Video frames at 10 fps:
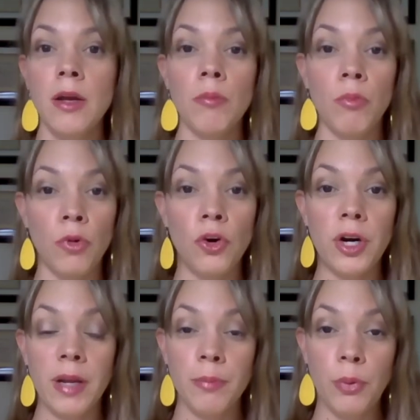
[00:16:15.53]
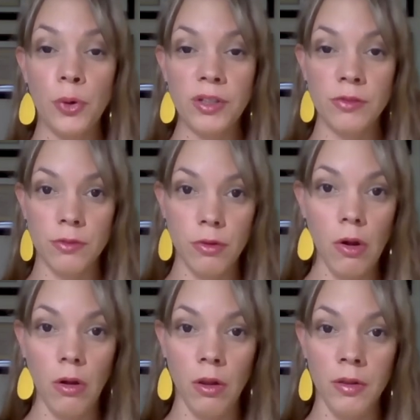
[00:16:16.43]
more important,
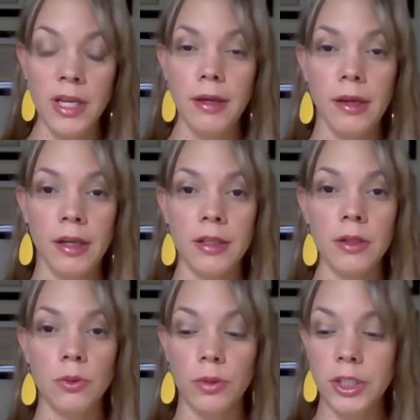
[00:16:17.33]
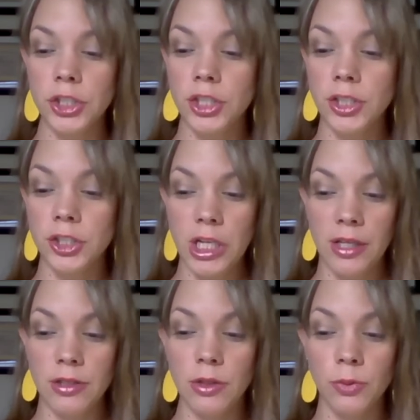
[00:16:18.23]
role in which
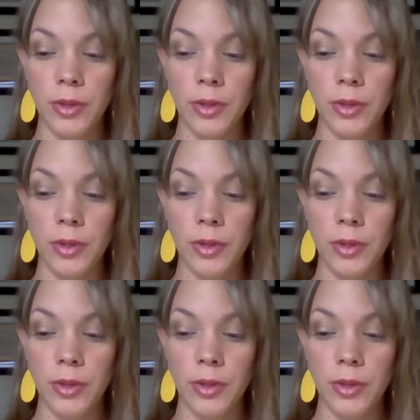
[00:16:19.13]
genes we